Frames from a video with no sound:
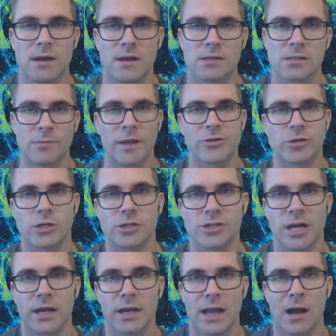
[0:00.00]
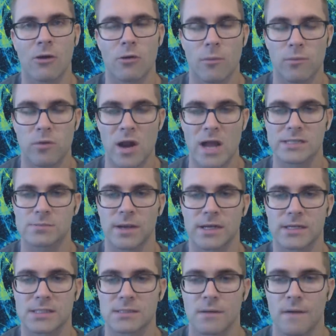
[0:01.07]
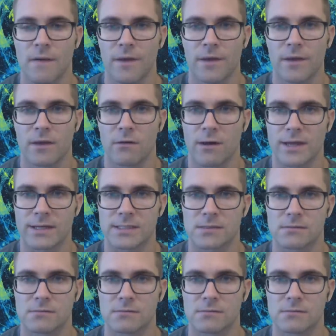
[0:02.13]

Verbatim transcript: So make sure to check out prize picks. All right.